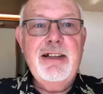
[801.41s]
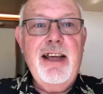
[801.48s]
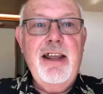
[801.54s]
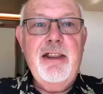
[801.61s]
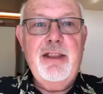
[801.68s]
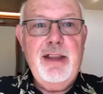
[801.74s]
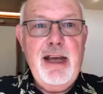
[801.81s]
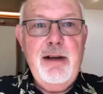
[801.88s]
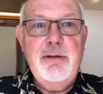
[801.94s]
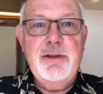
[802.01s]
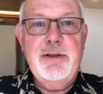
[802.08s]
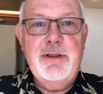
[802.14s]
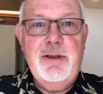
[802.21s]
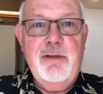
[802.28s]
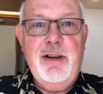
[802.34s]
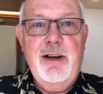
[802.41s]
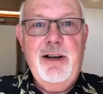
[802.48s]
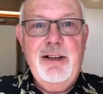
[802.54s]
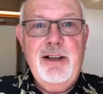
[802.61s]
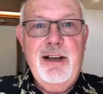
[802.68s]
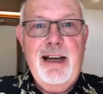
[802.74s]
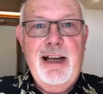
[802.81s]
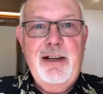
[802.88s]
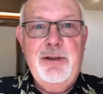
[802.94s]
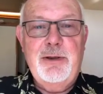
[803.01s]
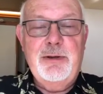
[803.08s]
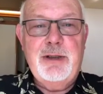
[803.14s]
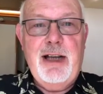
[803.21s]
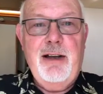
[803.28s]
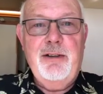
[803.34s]
get thousands of guardian
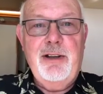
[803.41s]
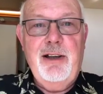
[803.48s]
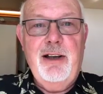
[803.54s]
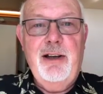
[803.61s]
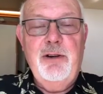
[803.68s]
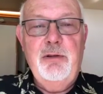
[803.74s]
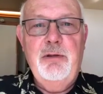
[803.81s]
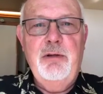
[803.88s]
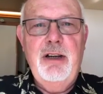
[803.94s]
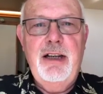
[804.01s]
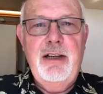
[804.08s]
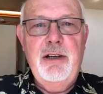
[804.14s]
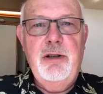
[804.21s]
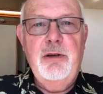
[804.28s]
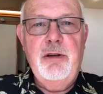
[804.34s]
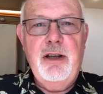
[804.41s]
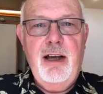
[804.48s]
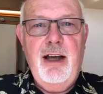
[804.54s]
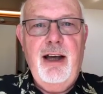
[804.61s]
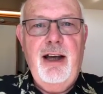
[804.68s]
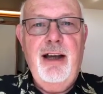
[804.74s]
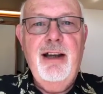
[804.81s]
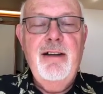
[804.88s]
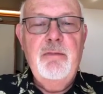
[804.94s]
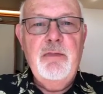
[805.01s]
angels out there who really do care